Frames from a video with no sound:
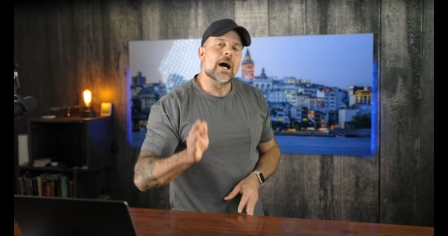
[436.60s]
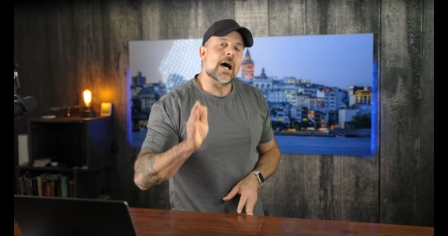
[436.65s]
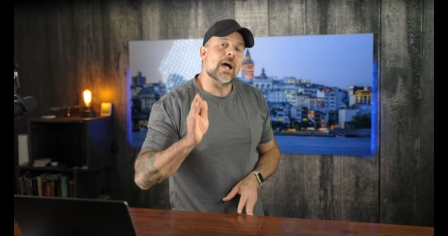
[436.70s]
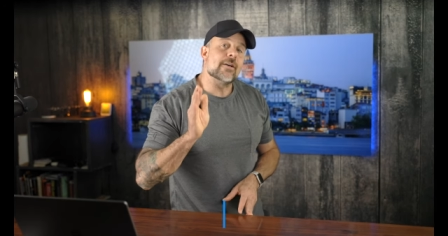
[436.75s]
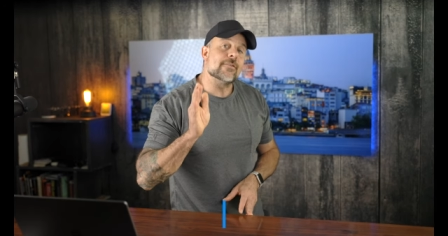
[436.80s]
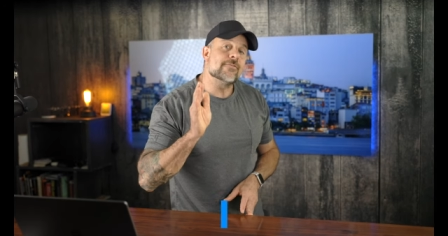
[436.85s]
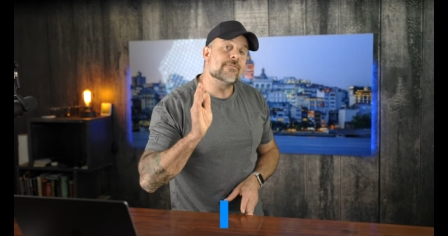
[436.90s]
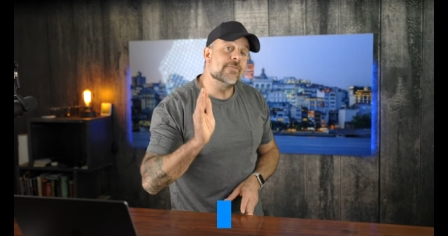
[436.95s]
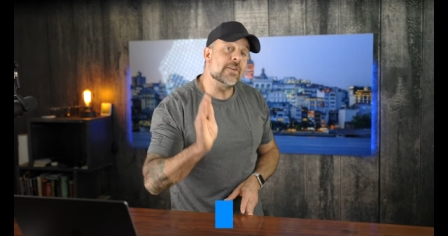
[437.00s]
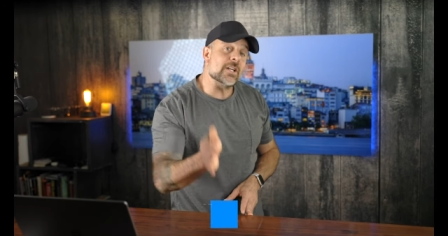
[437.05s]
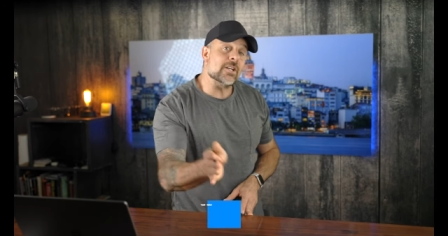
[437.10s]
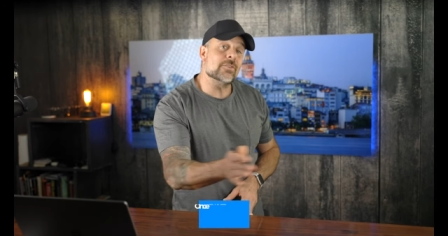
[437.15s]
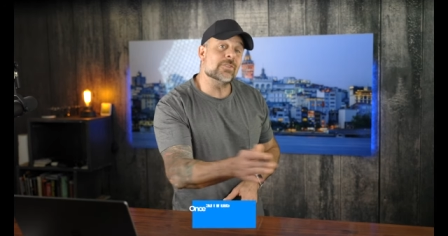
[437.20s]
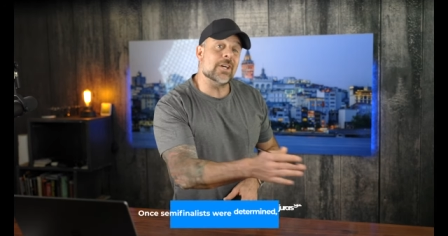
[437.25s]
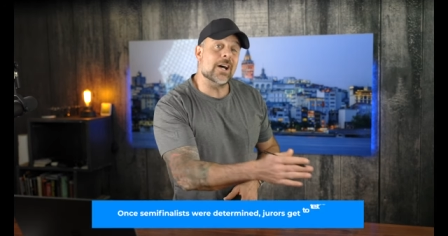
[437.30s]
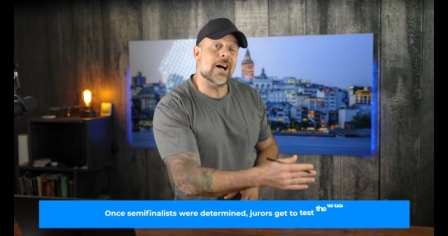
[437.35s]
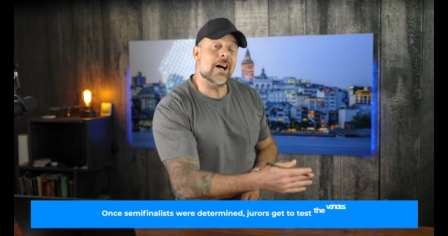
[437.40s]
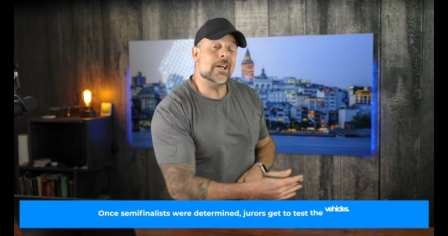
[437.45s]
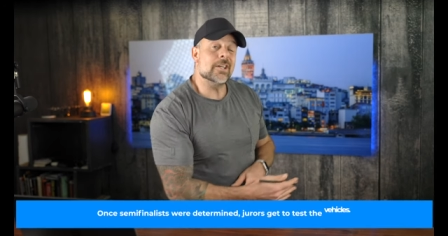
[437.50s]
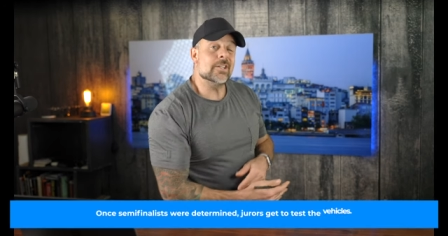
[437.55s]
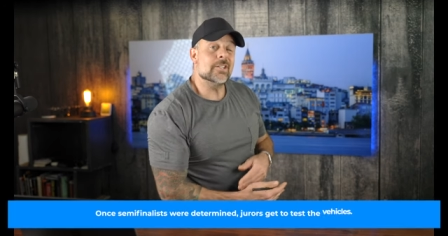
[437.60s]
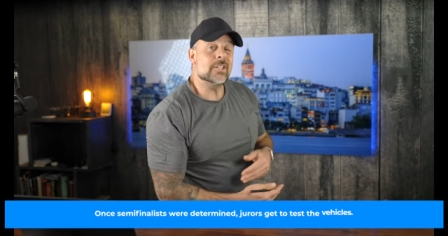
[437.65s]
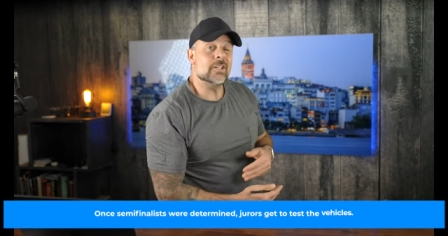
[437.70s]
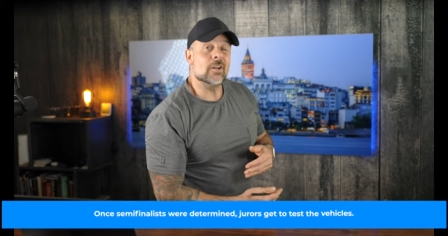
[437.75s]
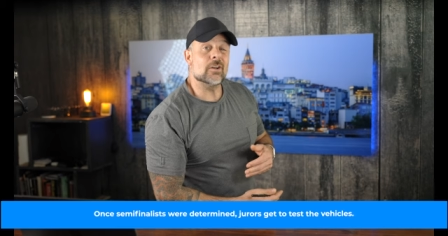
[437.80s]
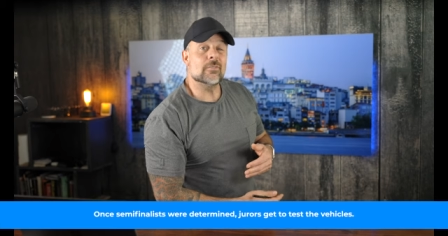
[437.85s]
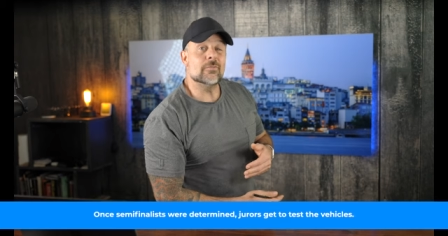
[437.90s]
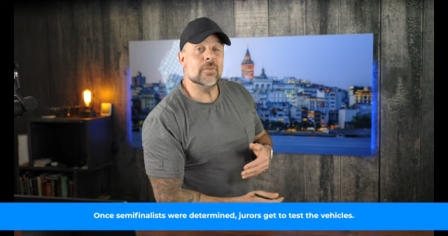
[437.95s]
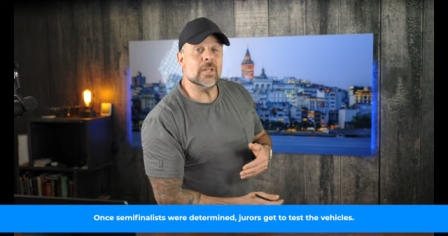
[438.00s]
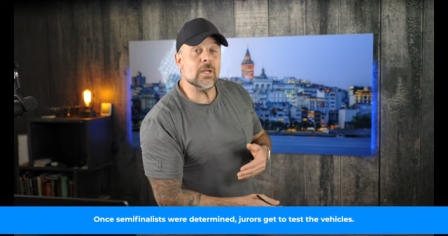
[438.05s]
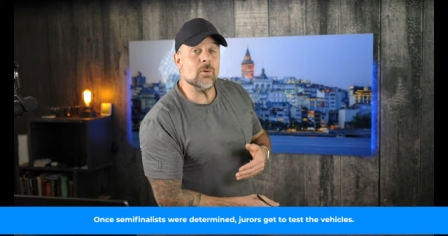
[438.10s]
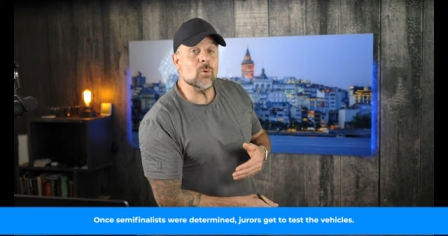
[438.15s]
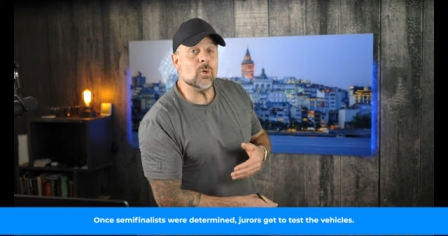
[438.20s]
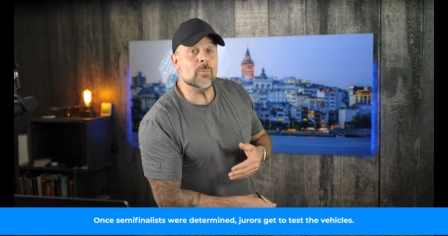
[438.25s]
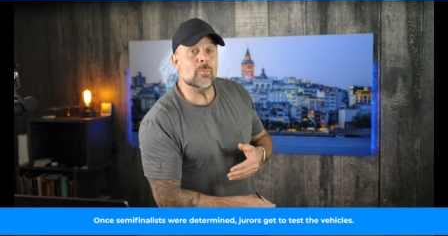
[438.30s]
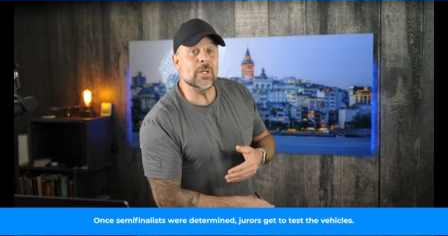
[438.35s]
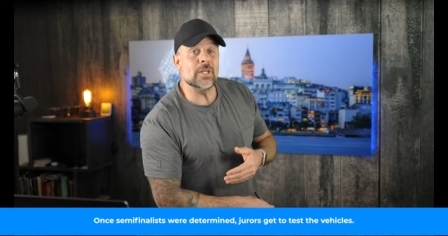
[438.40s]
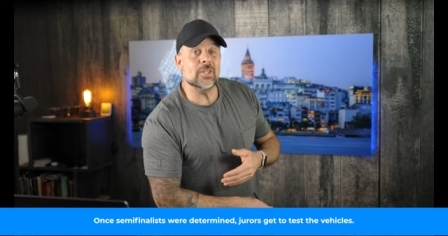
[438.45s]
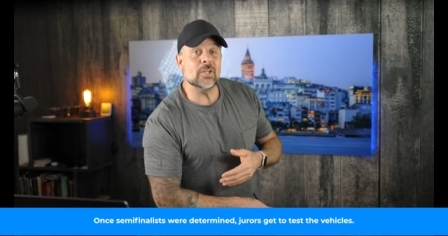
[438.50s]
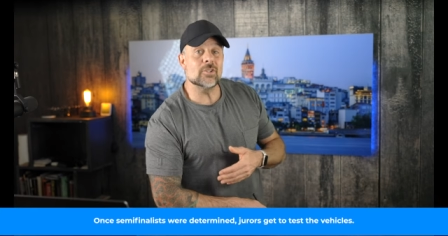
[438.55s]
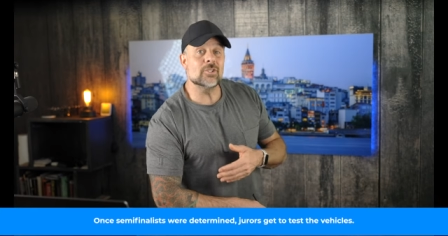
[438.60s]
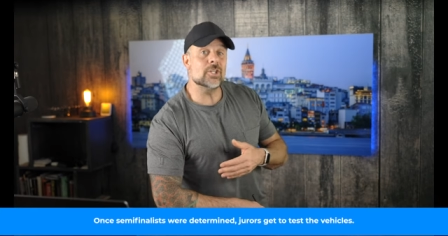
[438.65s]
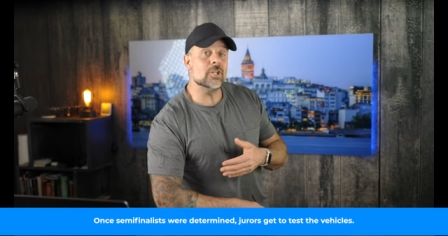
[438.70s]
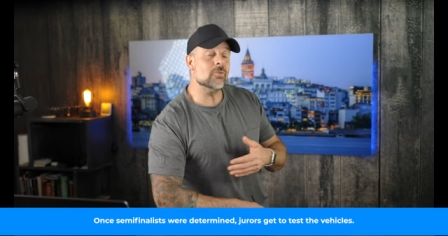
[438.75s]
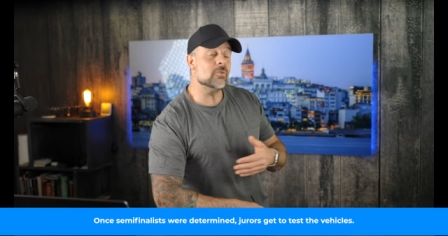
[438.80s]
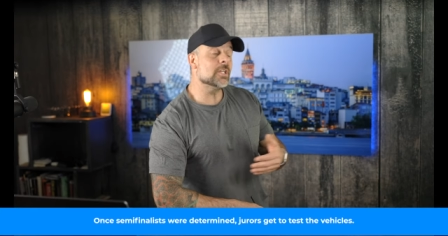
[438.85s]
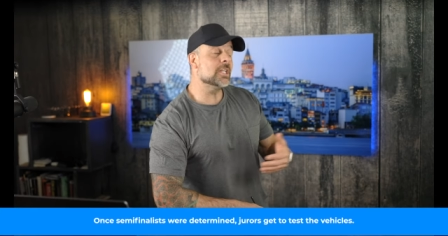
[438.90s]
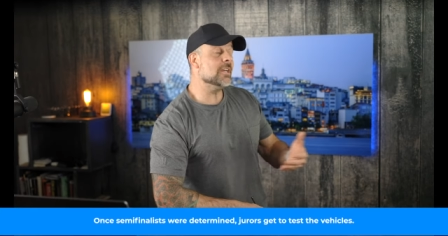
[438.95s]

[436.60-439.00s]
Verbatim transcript: I figured the Honda CRV would be there too,